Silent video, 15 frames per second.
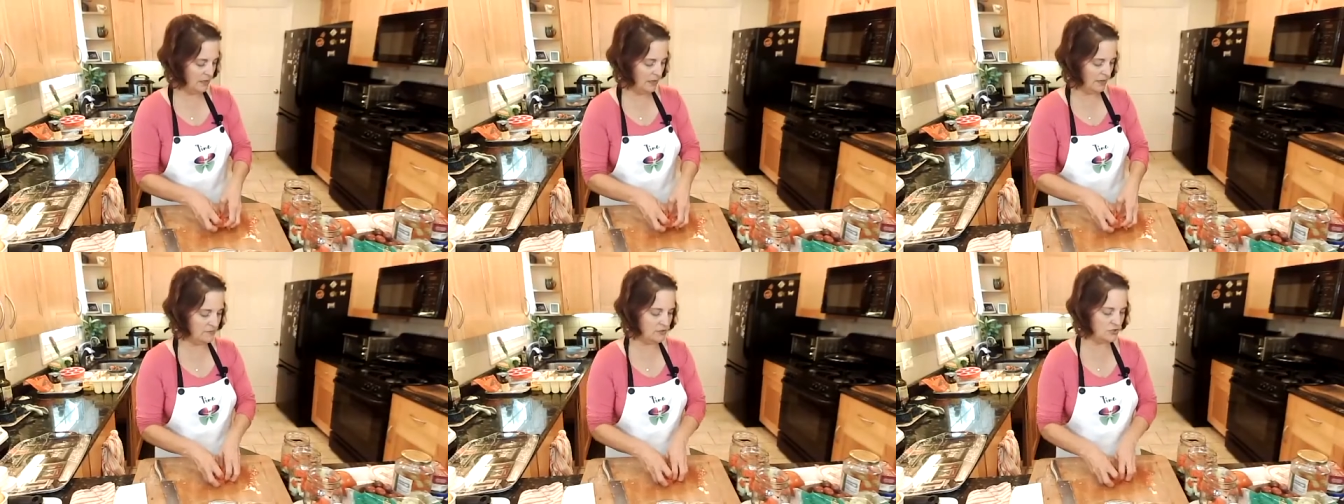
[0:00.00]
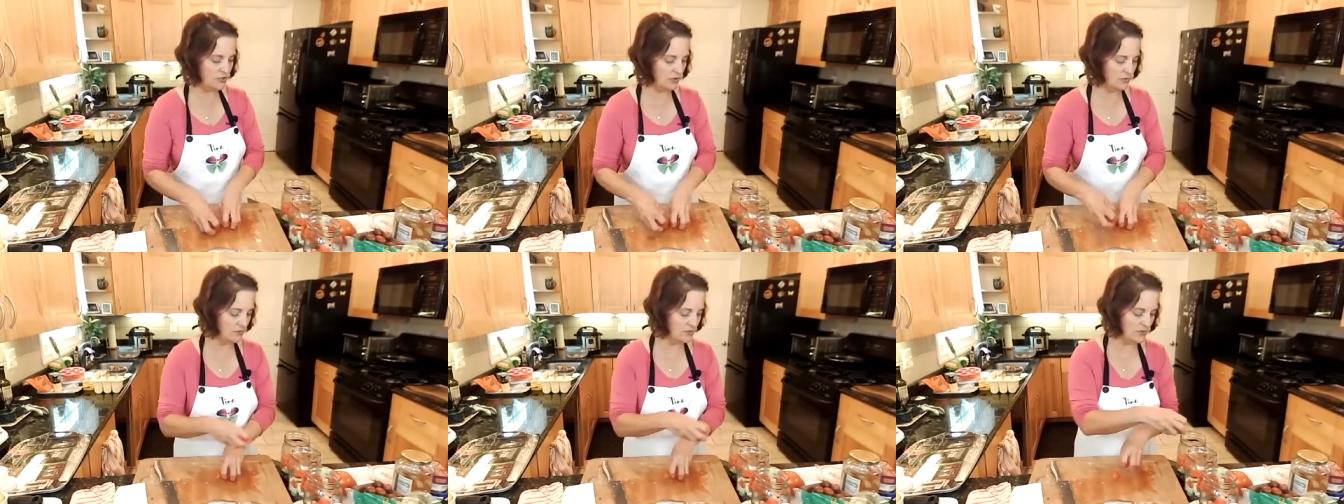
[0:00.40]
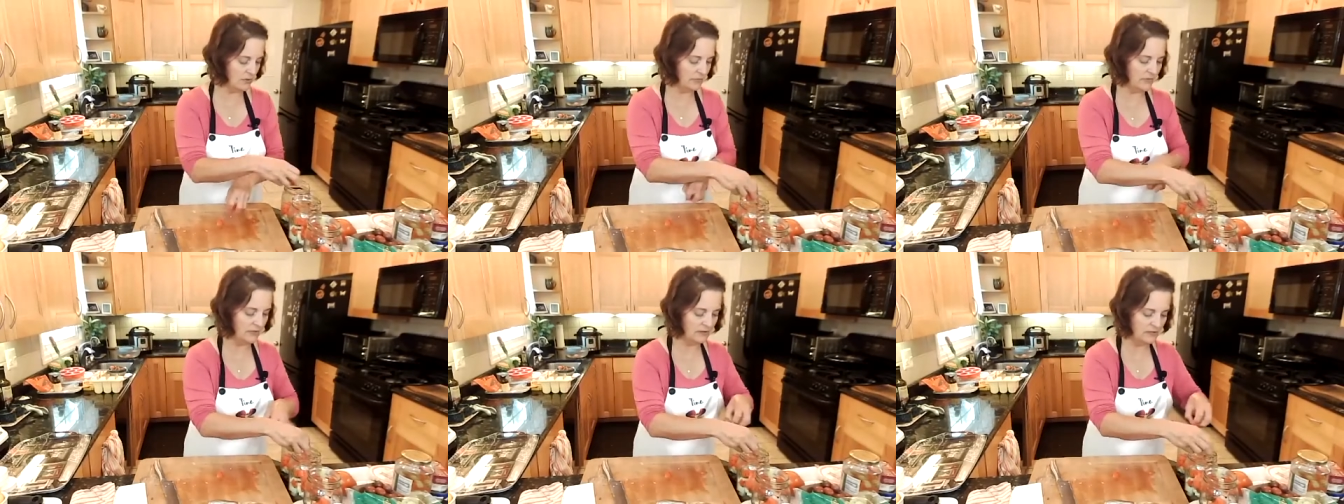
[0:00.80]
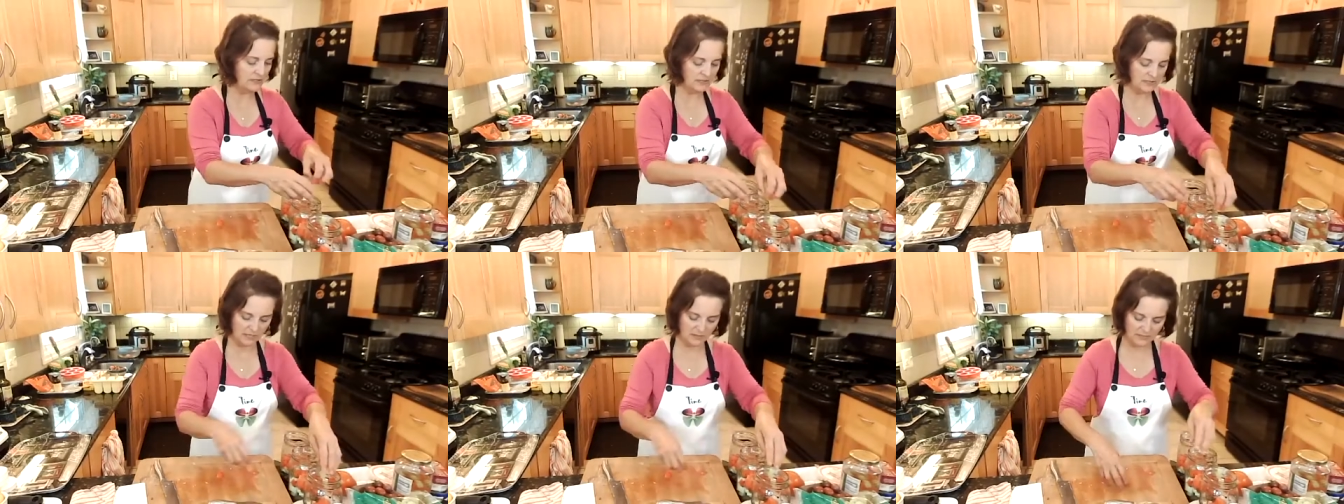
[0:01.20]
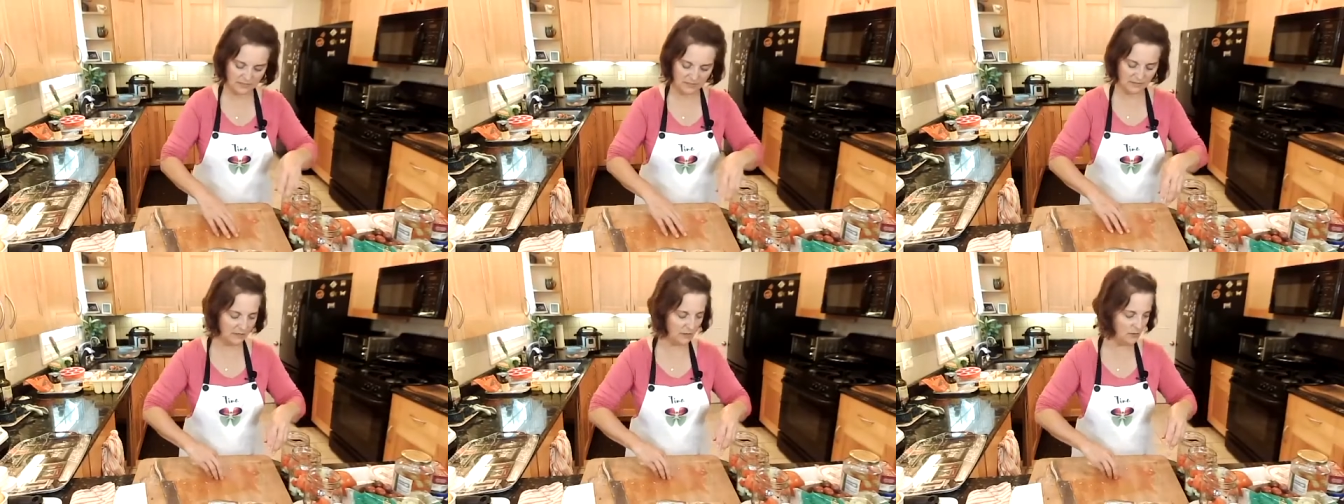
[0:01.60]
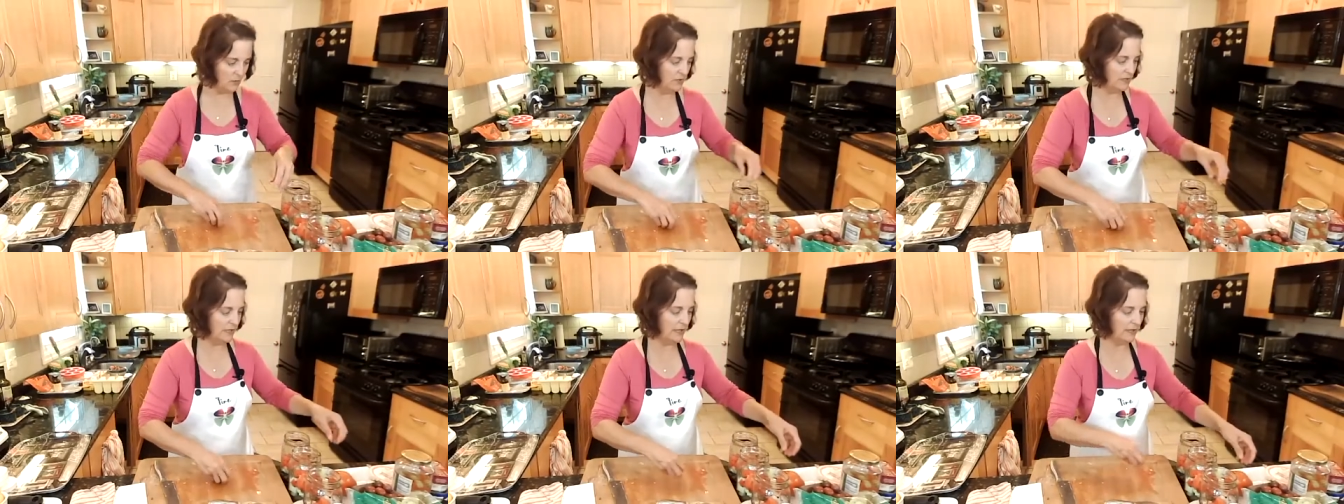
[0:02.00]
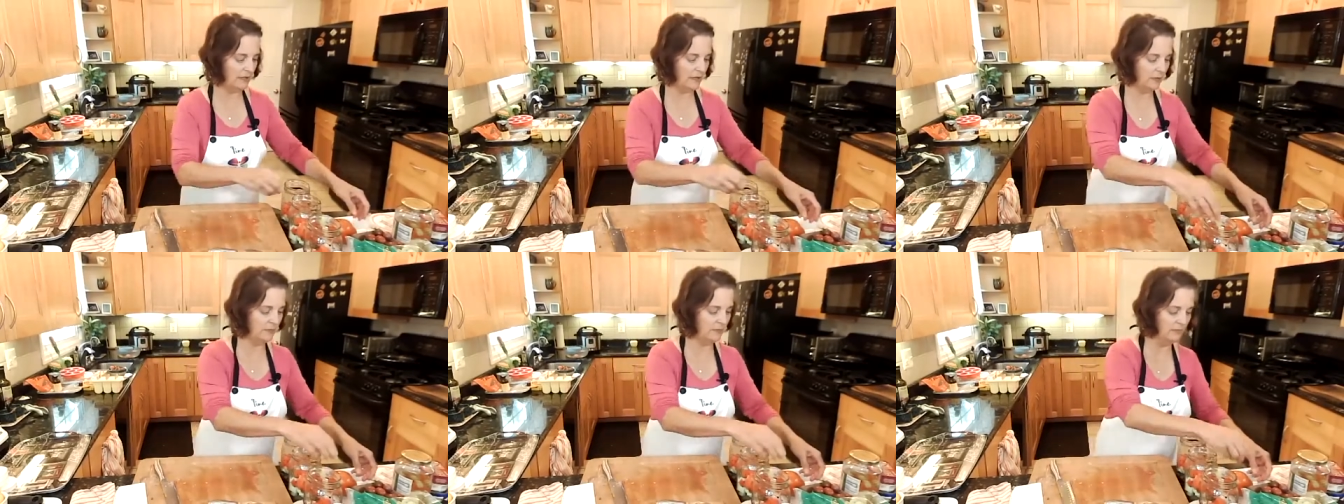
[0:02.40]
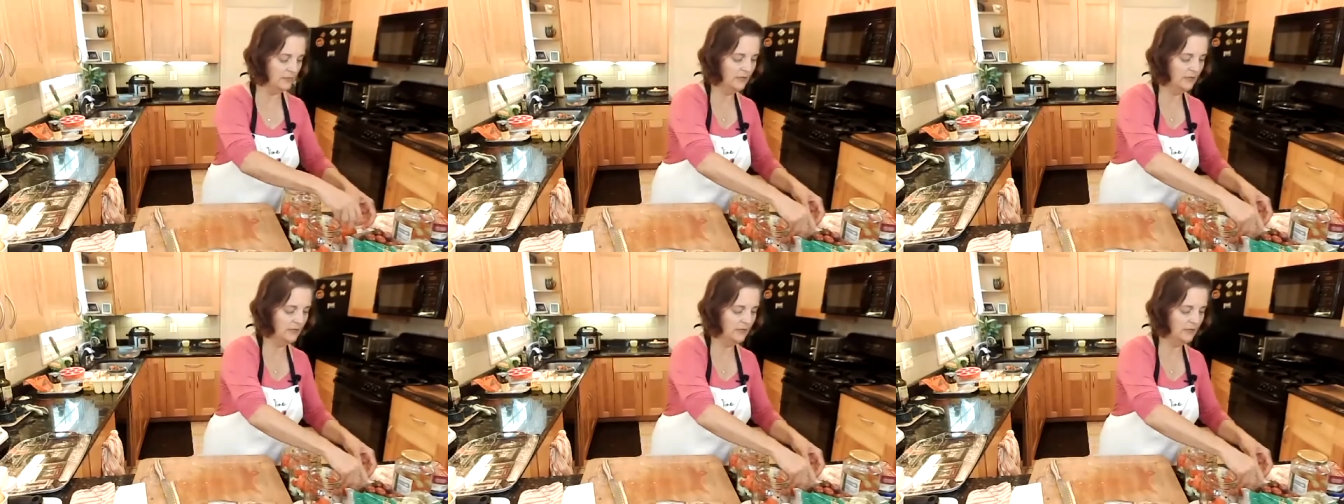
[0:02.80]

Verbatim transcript: I have to show you something. This is how silly willy I am.